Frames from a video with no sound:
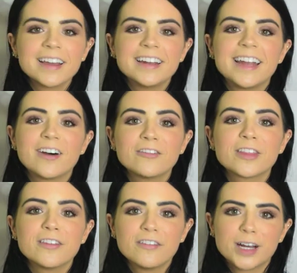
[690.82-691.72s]
Now for
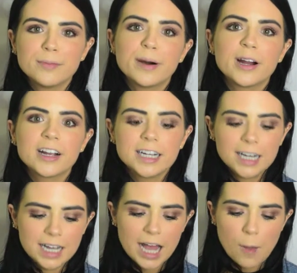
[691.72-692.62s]
the fun part,
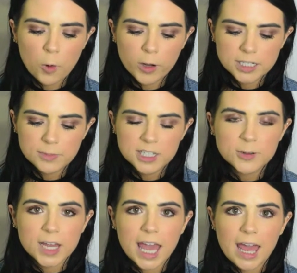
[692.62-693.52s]
I'm going to be
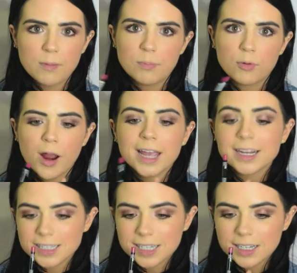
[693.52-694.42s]
doing a
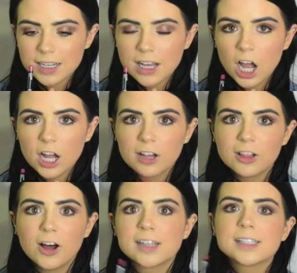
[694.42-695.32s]
bright,
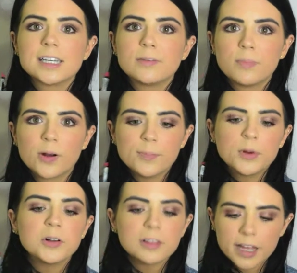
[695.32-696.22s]
glossy
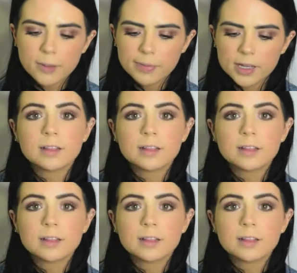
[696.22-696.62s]
purple lip.